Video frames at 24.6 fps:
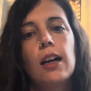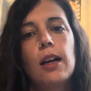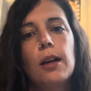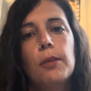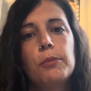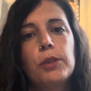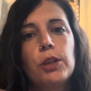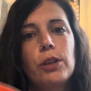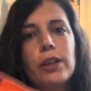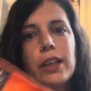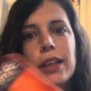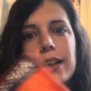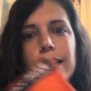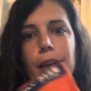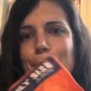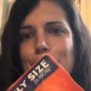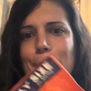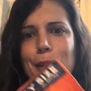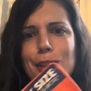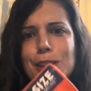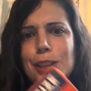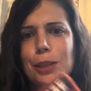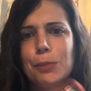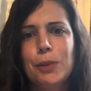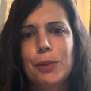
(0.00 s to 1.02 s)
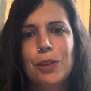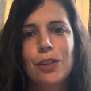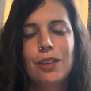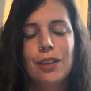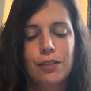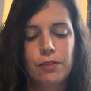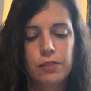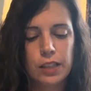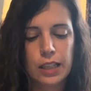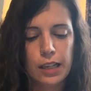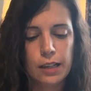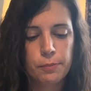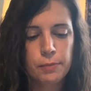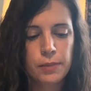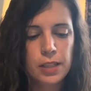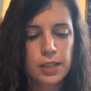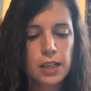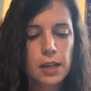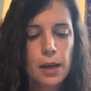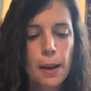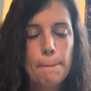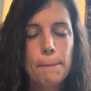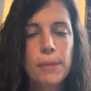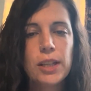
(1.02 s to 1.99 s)
You can get multiple of them,
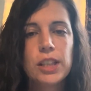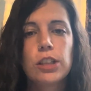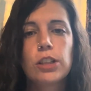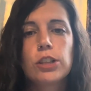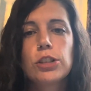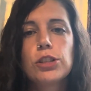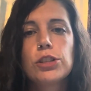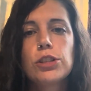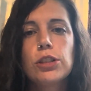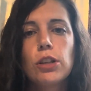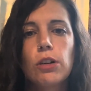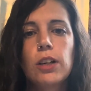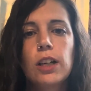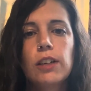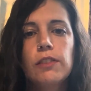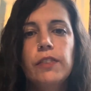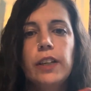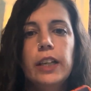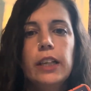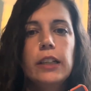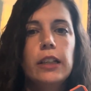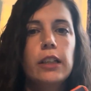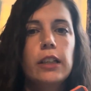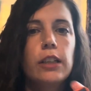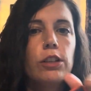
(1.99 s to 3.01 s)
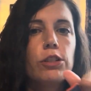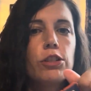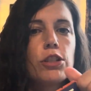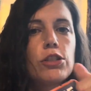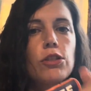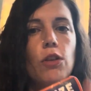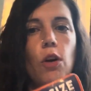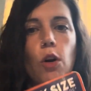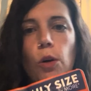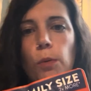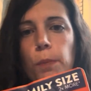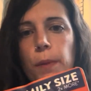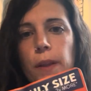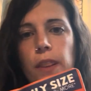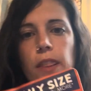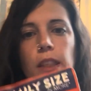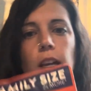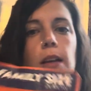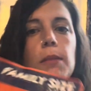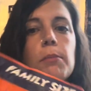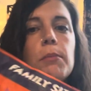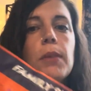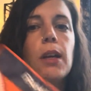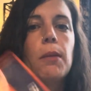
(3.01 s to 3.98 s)
but they're so convenient. You just open
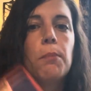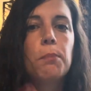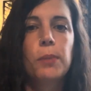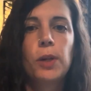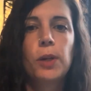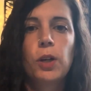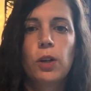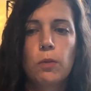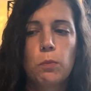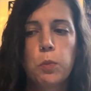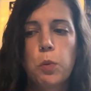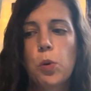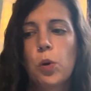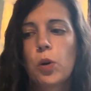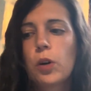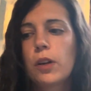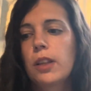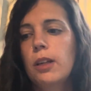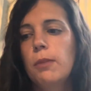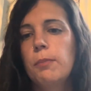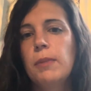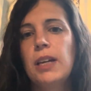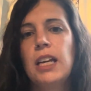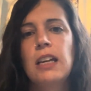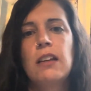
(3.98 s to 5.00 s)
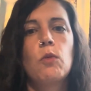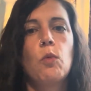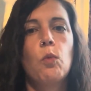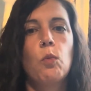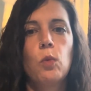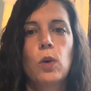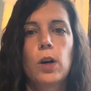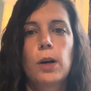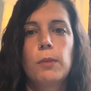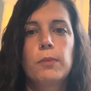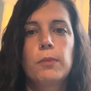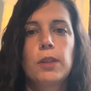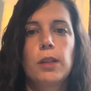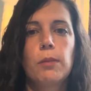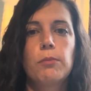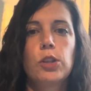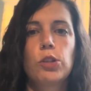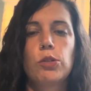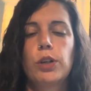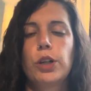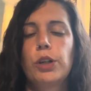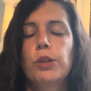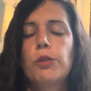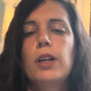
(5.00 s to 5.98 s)
them and pour them in, warm them
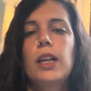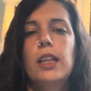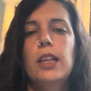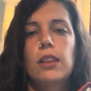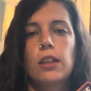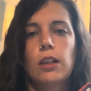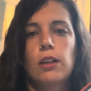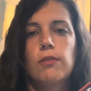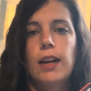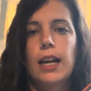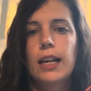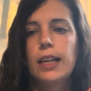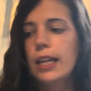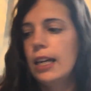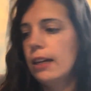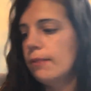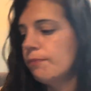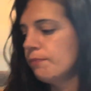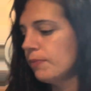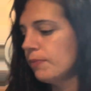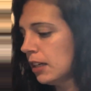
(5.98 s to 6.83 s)
through, and they're ready.